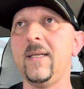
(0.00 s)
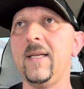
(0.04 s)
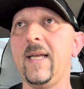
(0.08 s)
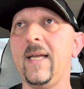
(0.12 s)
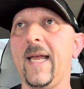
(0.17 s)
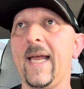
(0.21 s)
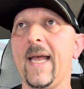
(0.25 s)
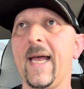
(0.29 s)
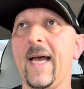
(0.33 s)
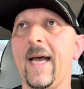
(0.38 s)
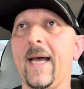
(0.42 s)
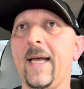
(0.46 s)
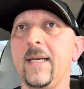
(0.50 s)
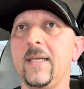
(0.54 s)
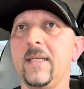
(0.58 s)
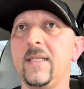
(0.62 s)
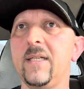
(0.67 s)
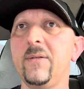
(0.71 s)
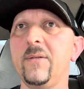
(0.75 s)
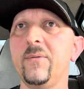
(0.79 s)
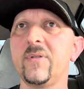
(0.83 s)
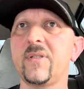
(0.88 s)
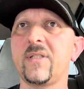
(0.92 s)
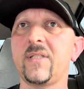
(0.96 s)
And
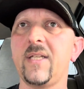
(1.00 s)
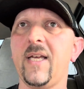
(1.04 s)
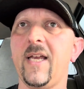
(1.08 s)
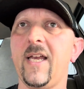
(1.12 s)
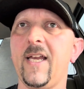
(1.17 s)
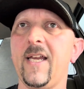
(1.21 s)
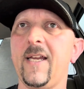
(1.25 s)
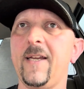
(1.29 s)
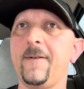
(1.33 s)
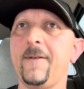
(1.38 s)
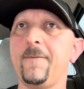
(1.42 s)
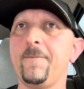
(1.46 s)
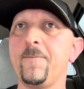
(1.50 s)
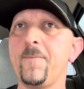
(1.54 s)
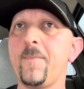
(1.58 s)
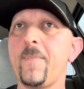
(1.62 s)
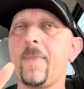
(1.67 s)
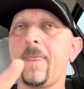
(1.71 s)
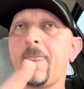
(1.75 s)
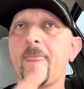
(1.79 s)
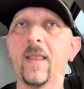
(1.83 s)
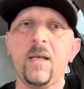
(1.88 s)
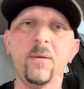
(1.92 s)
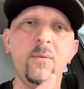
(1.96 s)
he was saying,
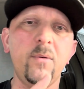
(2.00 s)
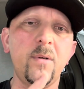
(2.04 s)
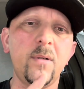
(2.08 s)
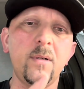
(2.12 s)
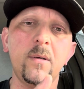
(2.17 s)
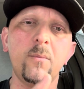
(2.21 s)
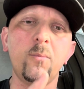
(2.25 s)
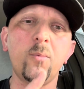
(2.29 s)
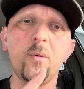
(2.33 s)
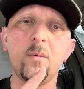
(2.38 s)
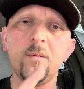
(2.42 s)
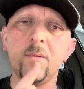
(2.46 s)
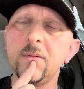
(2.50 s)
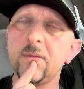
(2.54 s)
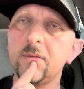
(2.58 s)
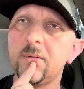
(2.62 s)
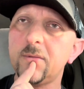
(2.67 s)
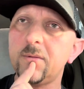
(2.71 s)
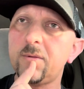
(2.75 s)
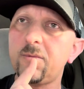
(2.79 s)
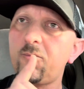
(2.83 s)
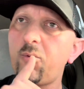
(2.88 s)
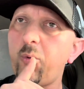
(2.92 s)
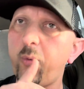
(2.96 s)
he would
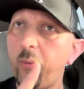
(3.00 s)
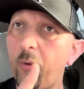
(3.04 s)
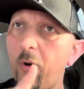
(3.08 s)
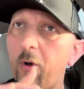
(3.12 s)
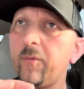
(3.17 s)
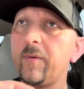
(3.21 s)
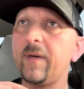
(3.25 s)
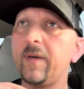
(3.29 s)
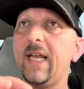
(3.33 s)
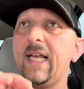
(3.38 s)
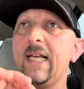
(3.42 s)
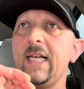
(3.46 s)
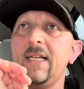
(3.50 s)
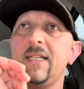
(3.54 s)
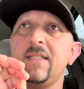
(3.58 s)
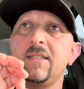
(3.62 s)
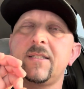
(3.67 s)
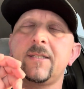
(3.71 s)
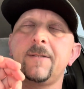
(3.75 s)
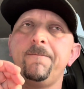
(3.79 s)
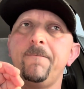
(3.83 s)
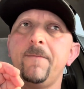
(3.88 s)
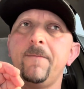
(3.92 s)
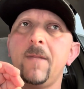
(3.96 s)
quote
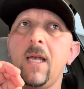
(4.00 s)
as,